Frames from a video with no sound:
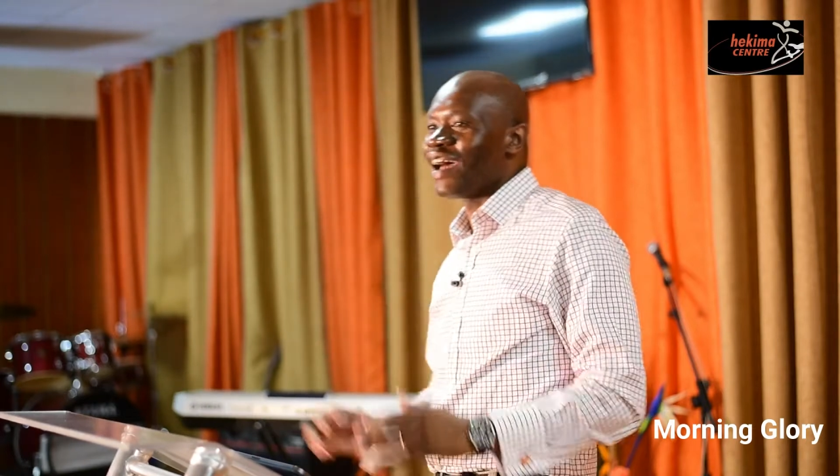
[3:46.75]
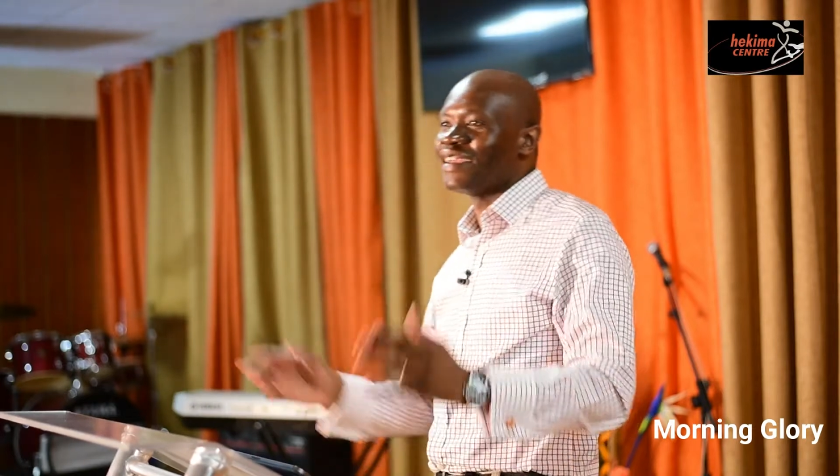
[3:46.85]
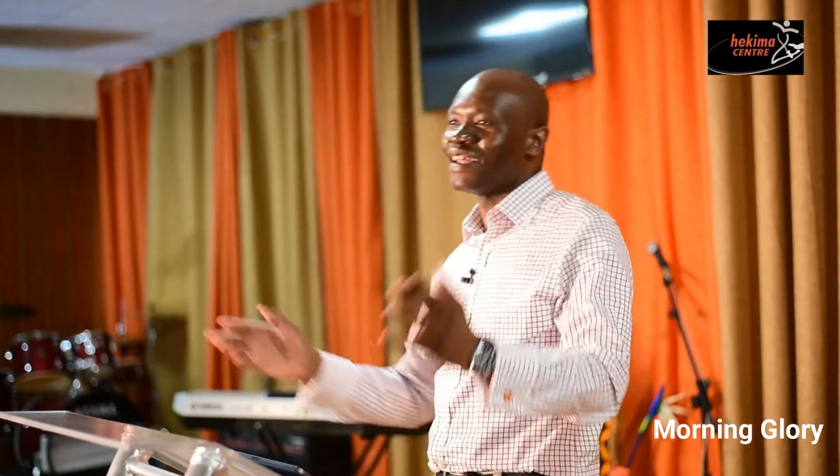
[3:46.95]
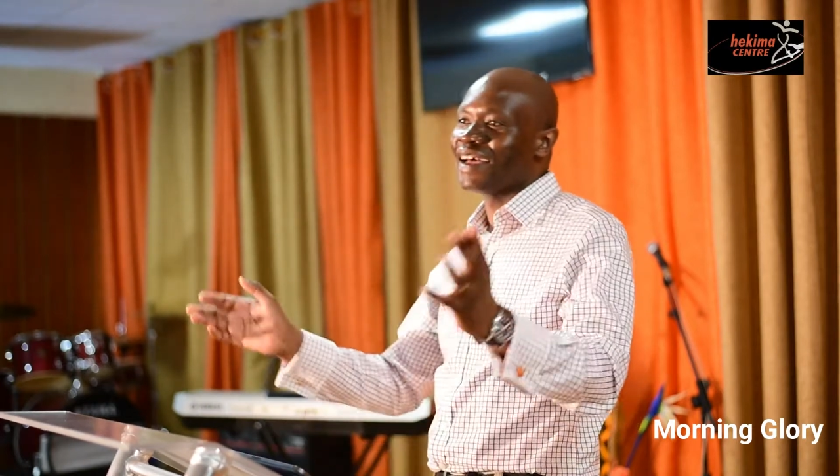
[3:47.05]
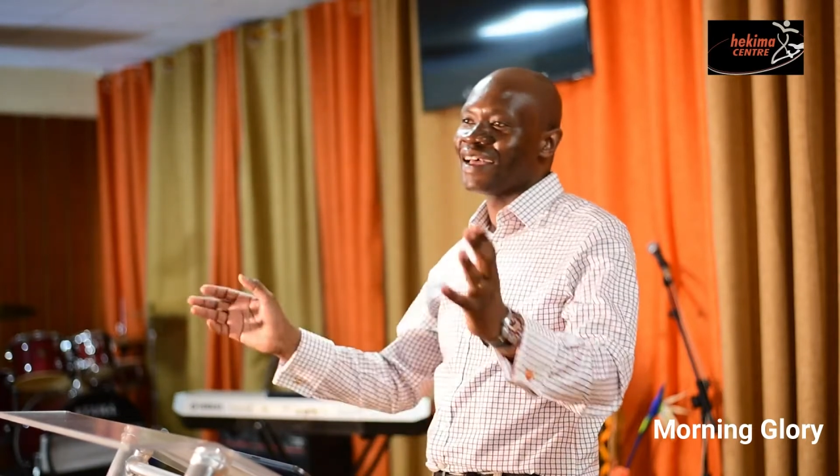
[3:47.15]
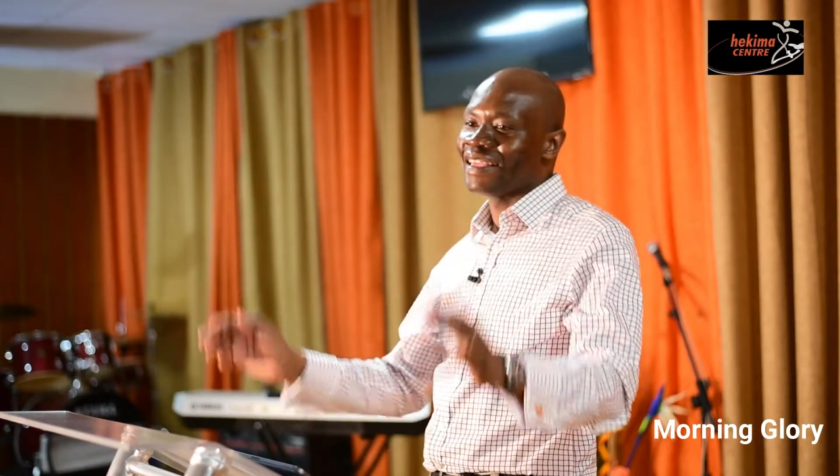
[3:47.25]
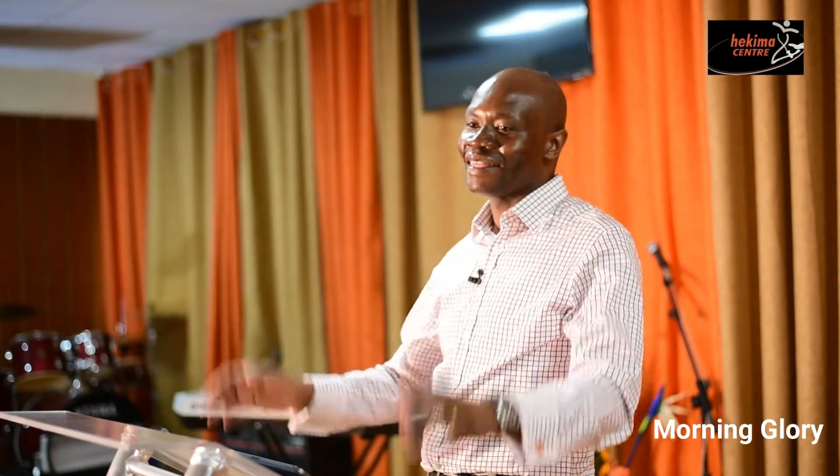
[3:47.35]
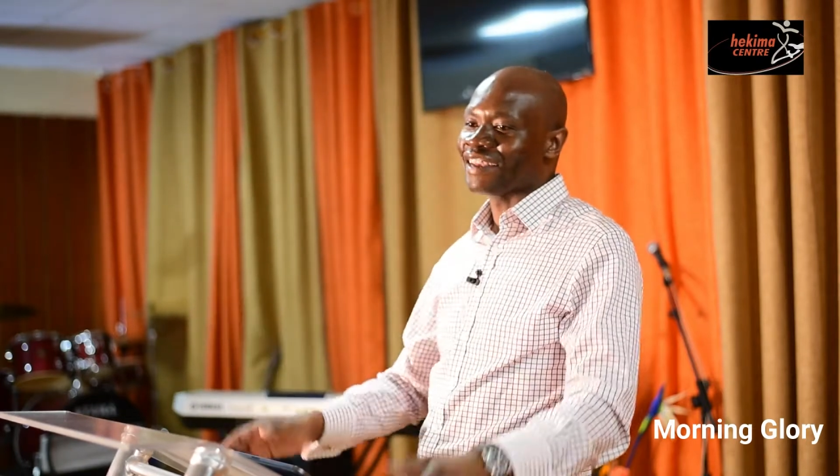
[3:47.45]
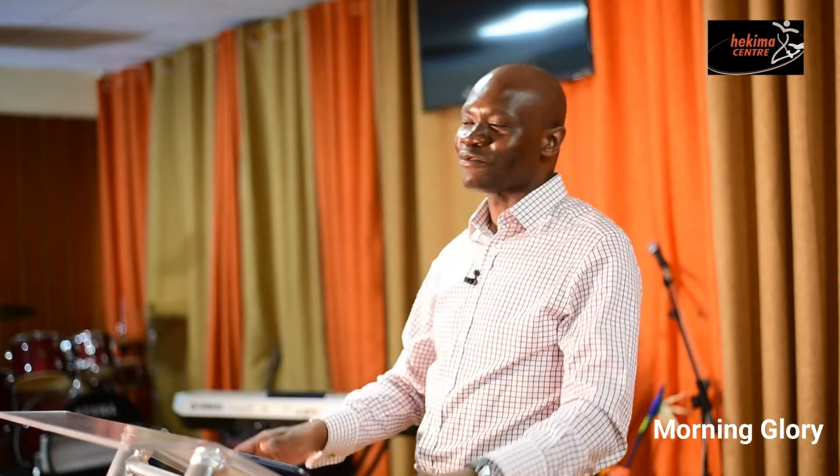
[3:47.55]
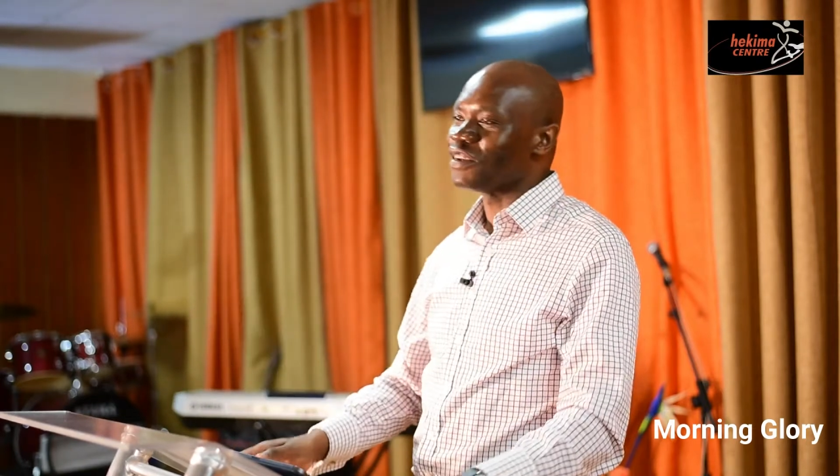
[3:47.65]
and
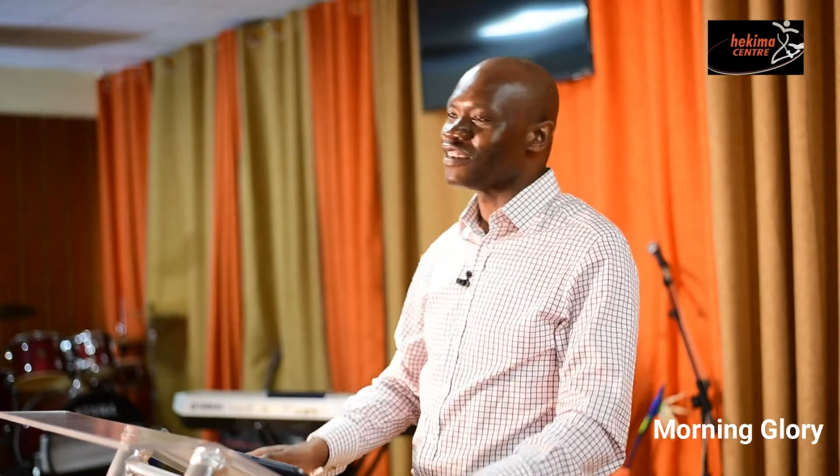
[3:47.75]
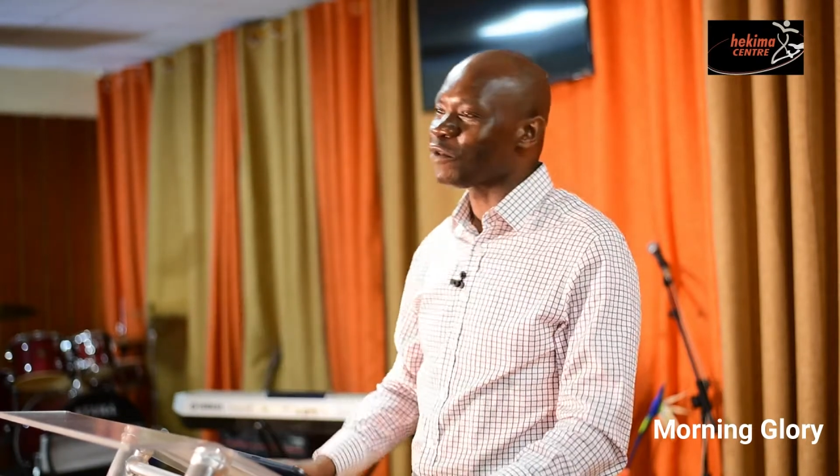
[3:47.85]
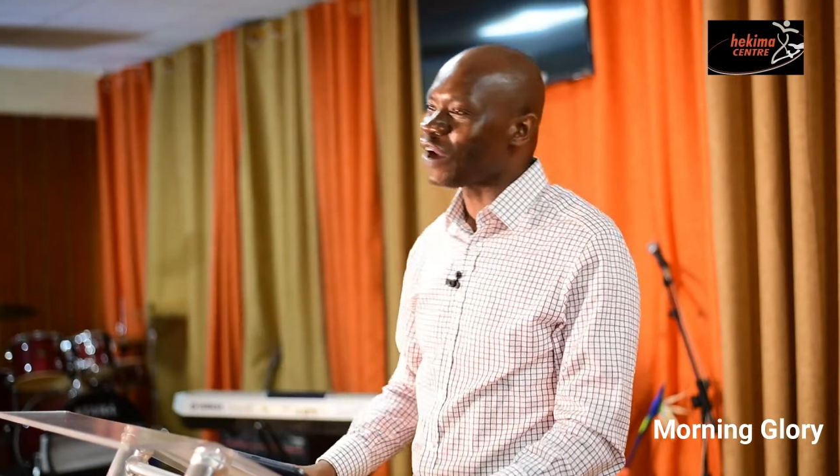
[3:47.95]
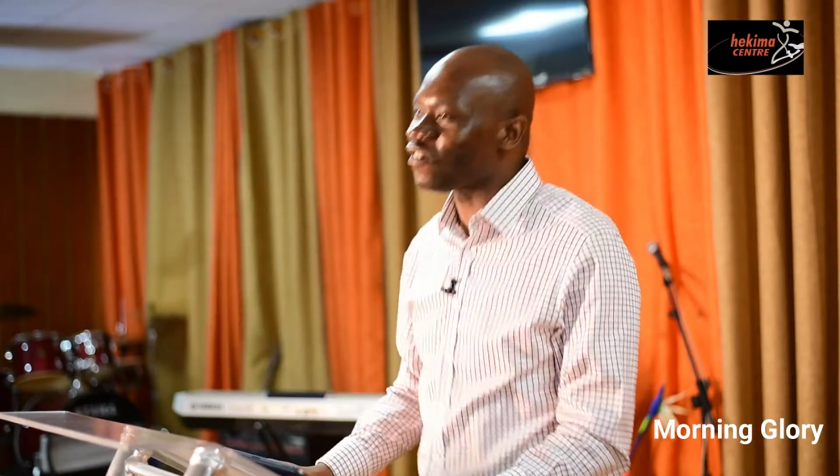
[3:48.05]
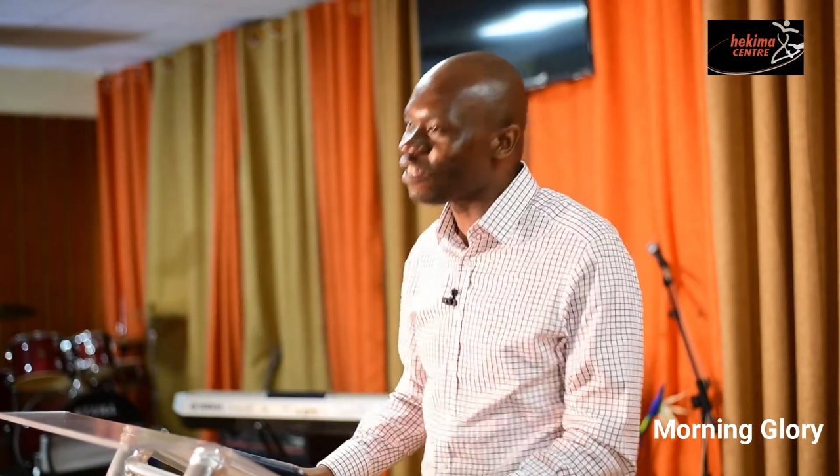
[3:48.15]
in that meeting, one